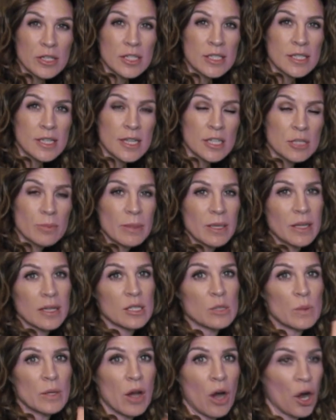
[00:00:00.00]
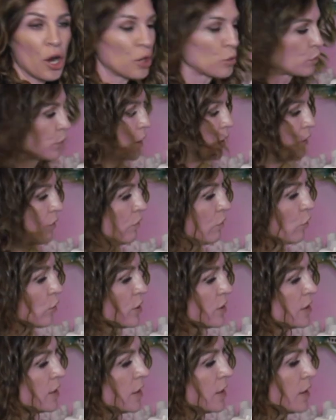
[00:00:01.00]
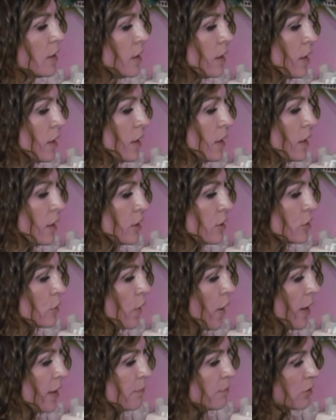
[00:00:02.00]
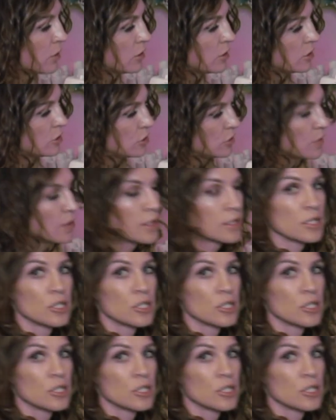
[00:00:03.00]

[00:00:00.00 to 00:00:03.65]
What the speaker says: stitch because we are reinforcing. So I'm going to do it to